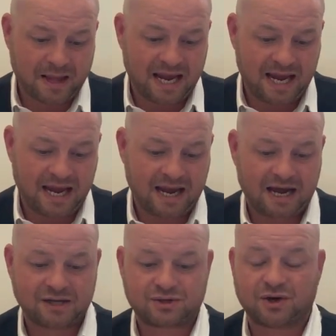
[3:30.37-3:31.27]
it
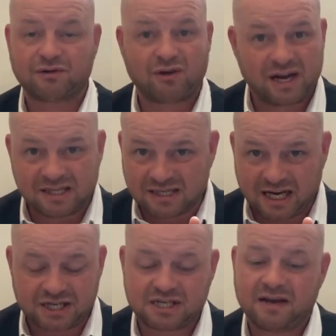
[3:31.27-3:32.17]
has got the right
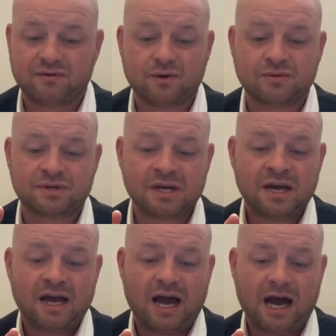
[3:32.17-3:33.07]
insulation levels,
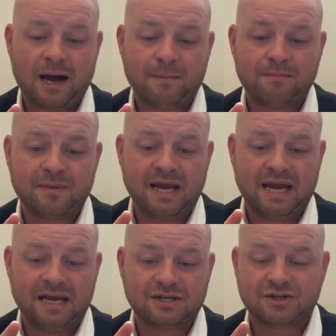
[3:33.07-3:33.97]

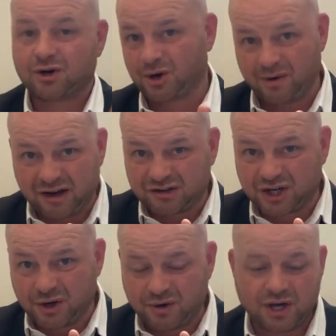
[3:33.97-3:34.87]
it's not going to
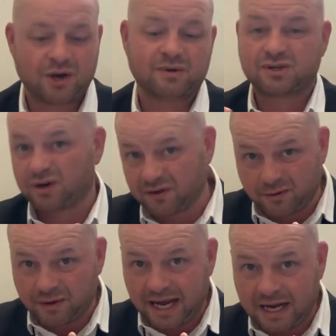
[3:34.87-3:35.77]
electrocute you, it's not going to
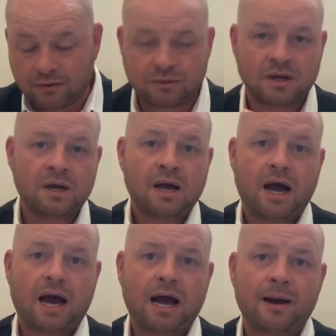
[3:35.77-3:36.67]
fall down.
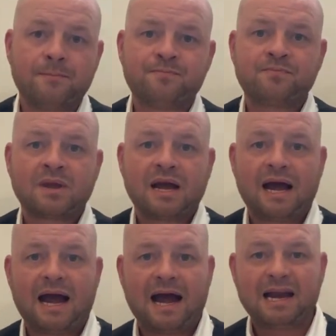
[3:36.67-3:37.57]
And
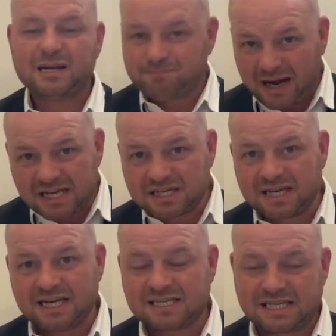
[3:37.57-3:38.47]
it's
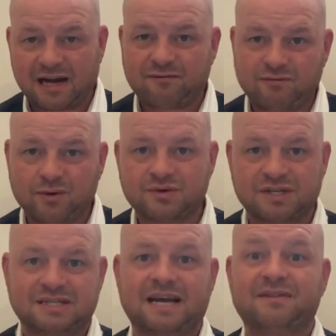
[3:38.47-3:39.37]
basically a set of rules that
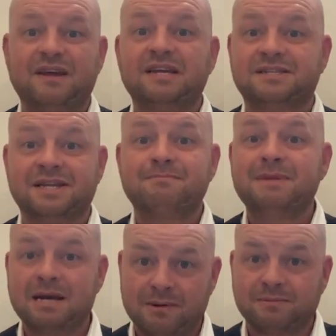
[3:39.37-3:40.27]
say these are the
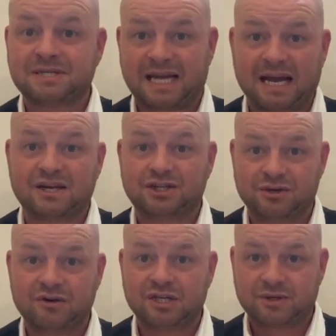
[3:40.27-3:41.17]
minimum standards you
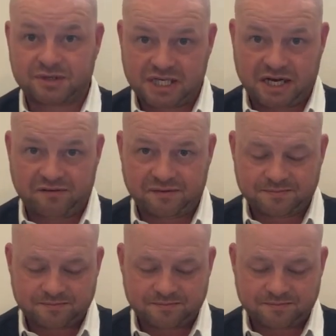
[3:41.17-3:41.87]
need to achieve.